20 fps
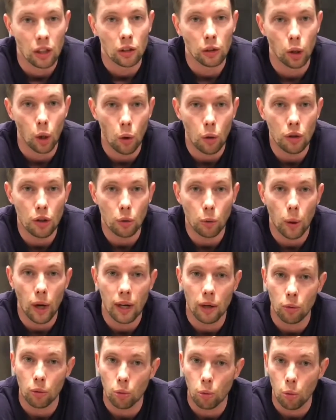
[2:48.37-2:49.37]
lowered the
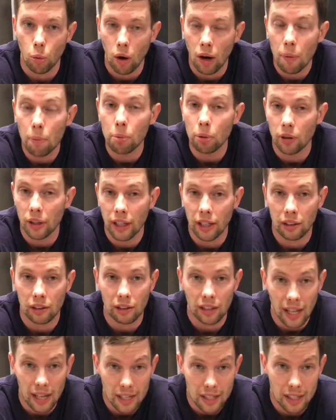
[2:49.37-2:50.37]
weight 1 plate
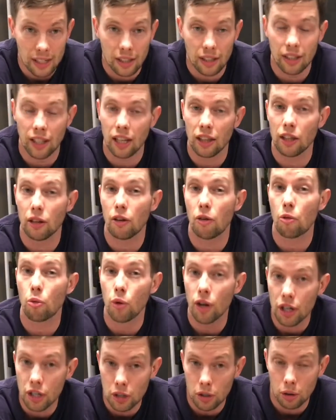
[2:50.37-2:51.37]
less than the
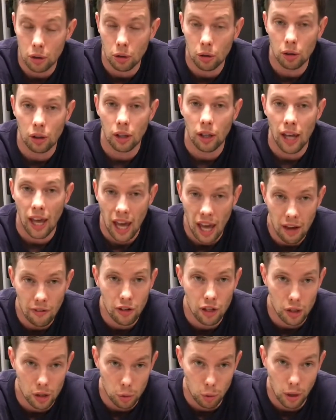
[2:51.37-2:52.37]
original
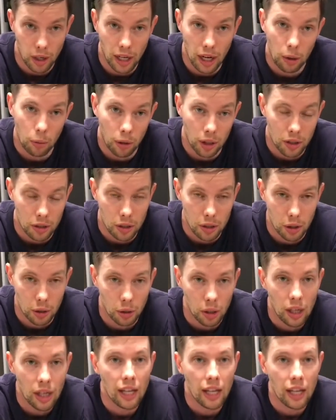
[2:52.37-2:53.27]
heaviest weight I went to,